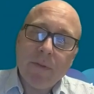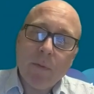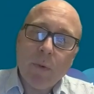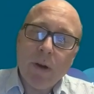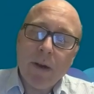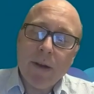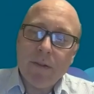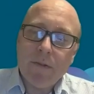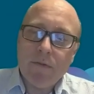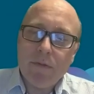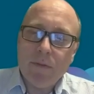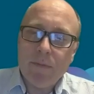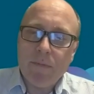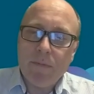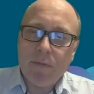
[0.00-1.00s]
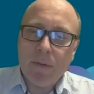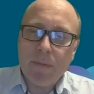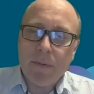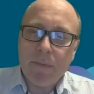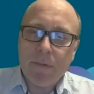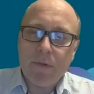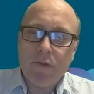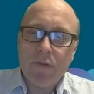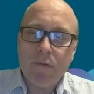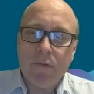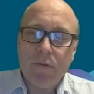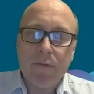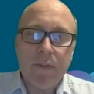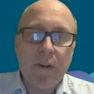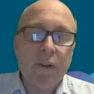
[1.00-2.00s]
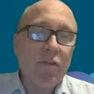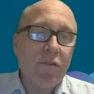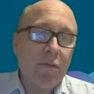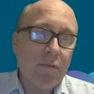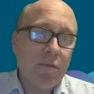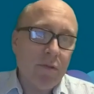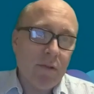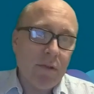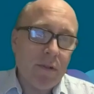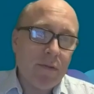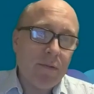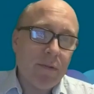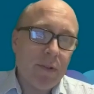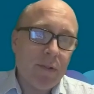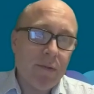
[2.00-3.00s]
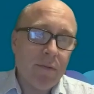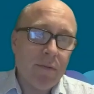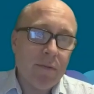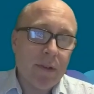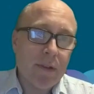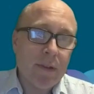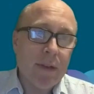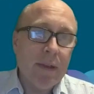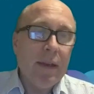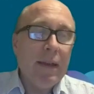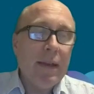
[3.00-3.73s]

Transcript: a wider group of problems which are called functional neurological disorder.